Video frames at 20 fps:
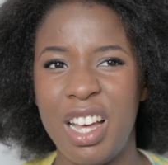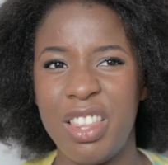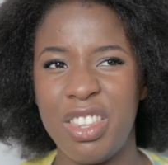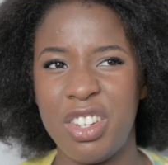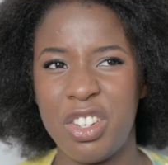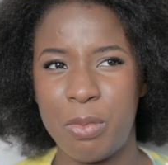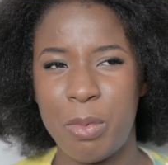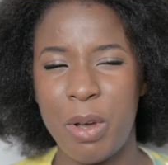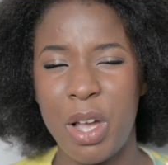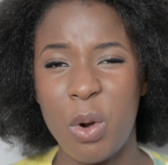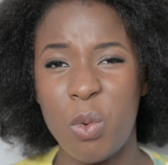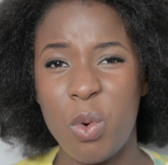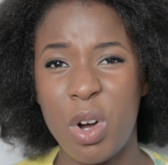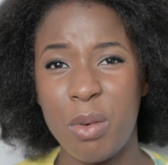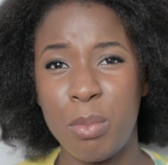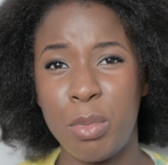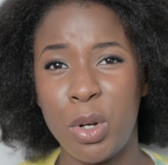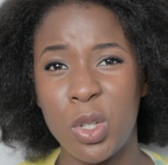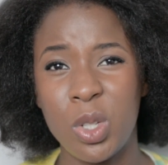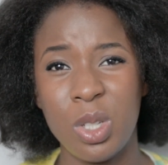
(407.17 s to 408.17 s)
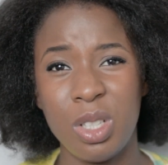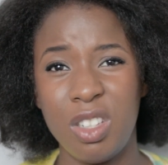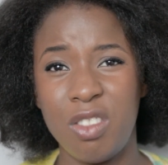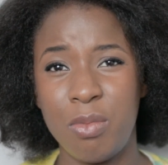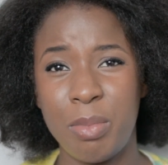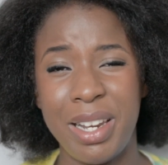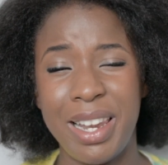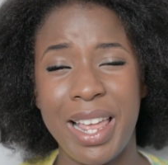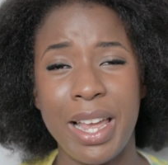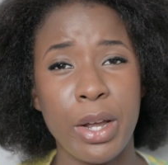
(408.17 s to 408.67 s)
I just buy one bottle
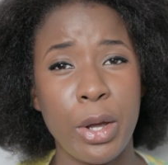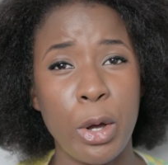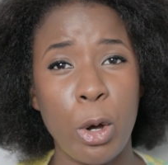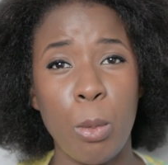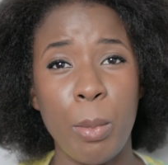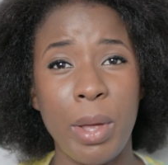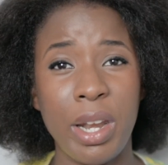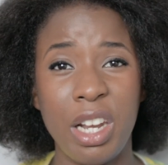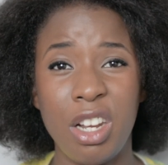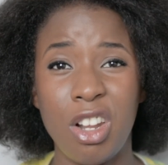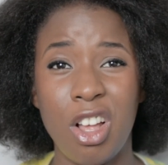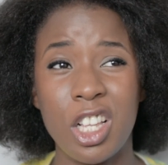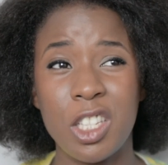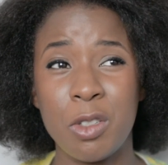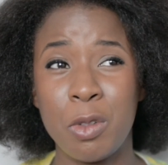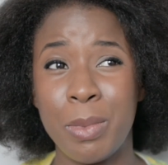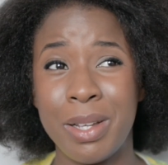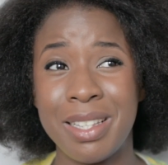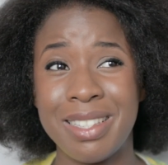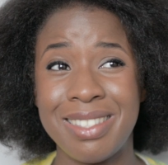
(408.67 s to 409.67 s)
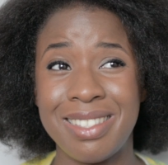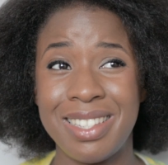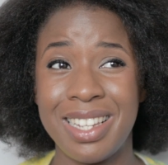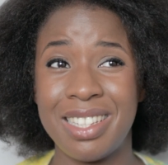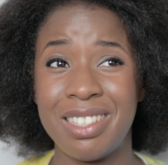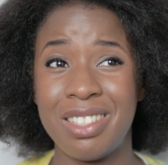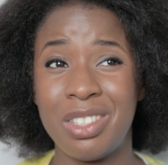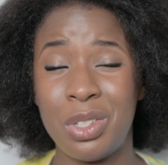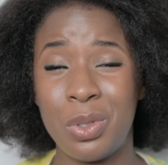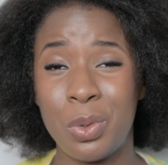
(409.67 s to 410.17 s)
of my Lancome and it lasts me about
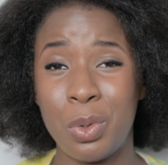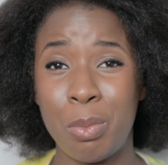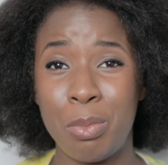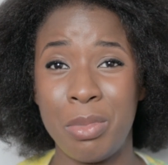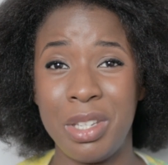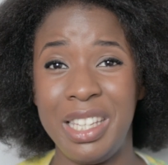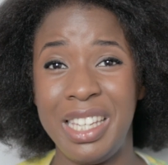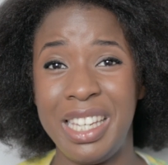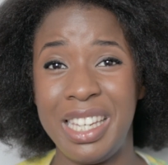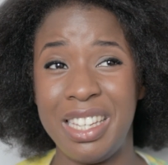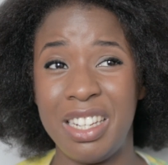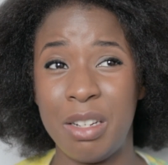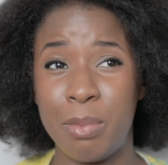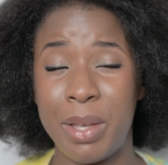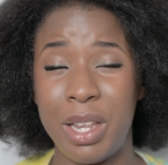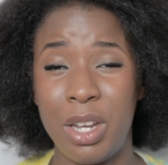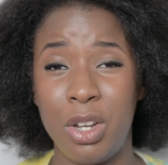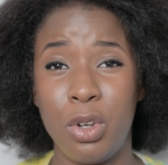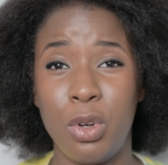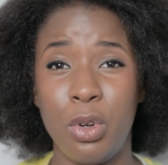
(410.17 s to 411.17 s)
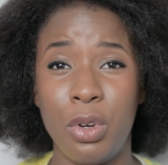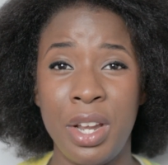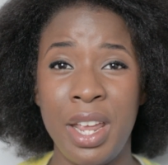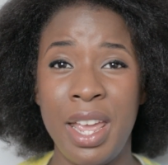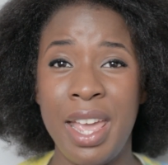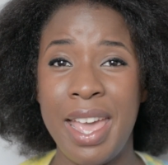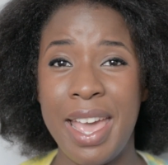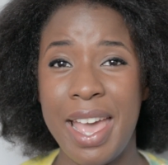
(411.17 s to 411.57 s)
6 to a year depending on